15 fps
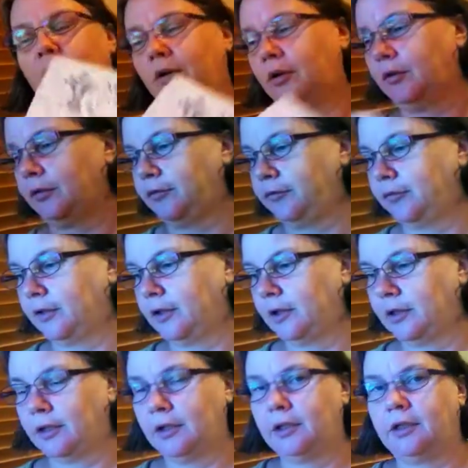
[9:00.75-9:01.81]
off,
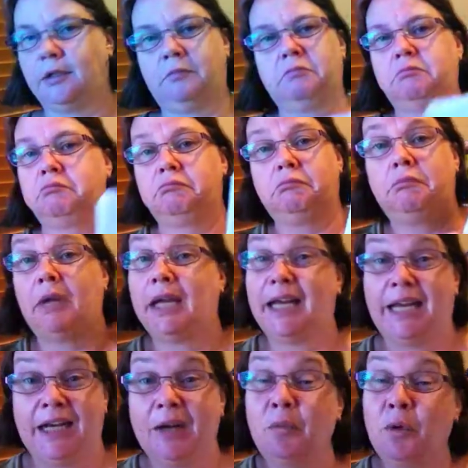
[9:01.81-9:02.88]

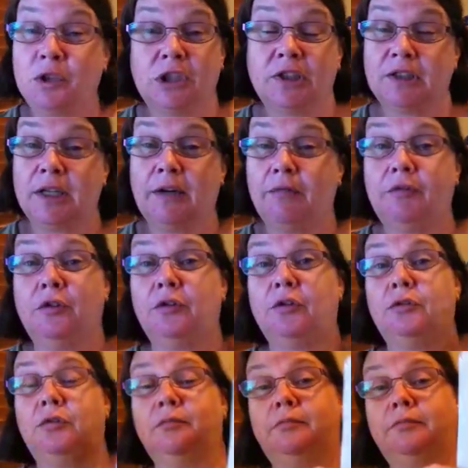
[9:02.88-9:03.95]
and it will just have to do,
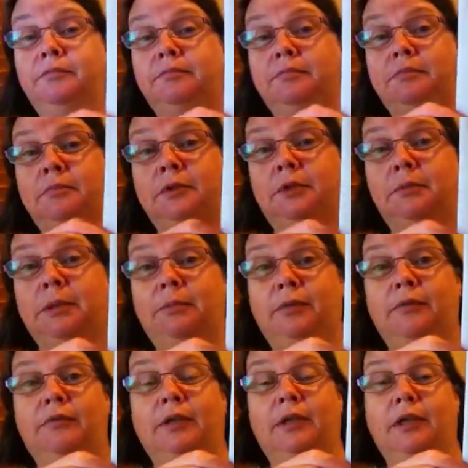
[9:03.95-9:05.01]
to be
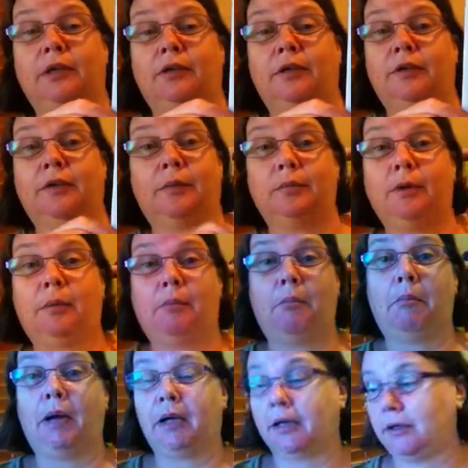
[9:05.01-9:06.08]
perfectly honest. I'm not
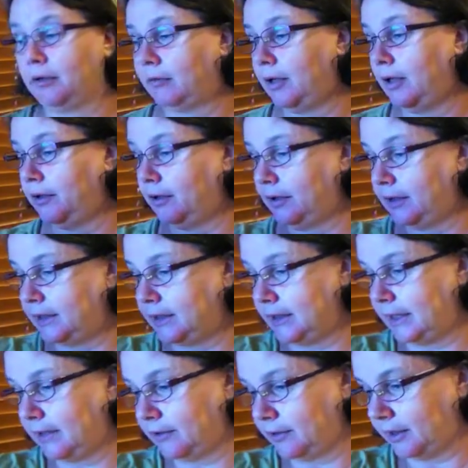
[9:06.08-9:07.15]
mucking around. I need to
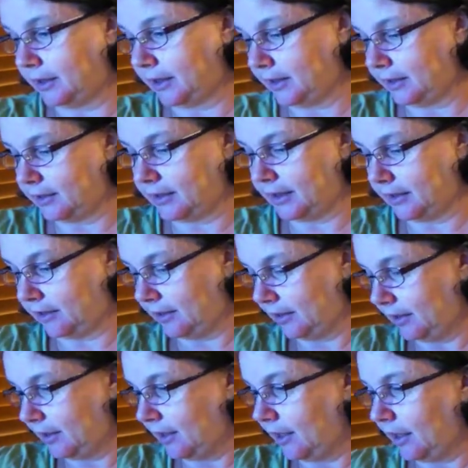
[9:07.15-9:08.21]
get on and get it done.
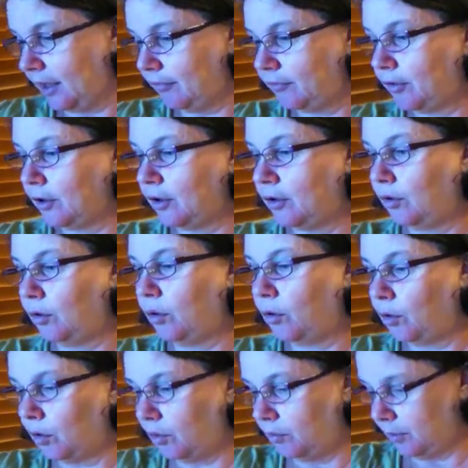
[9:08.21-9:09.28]
I've got
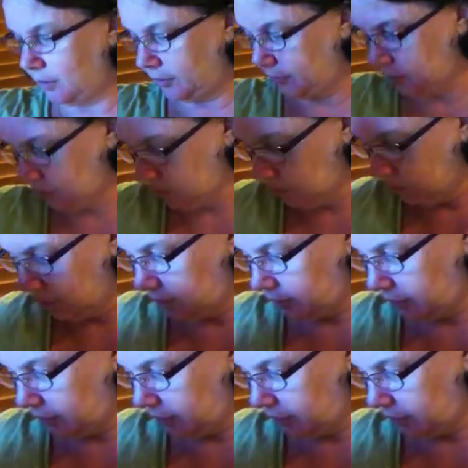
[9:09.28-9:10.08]
almost all